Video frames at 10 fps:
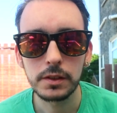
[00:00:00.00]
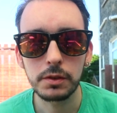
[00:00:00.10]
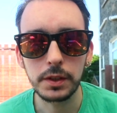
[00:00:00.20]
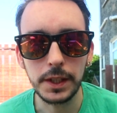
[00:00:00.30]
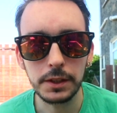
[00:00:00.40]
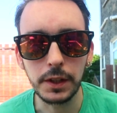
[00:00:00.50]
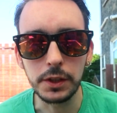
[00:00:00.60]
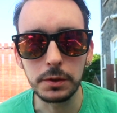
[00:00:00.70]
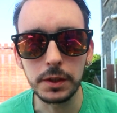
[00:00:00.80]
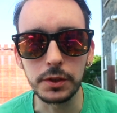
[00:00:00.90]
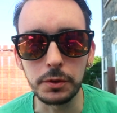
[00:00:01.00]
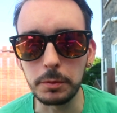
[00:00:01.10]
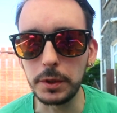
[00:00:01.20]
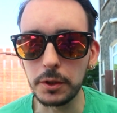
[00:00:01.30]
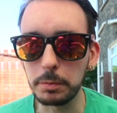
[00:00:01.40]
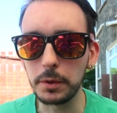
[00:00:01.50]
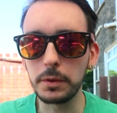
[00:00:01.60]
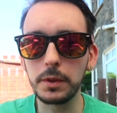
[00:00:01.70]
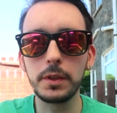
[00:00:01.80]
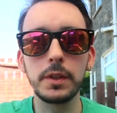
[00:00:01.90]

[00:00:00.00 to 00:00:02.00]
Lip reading: So today's video is going to be all about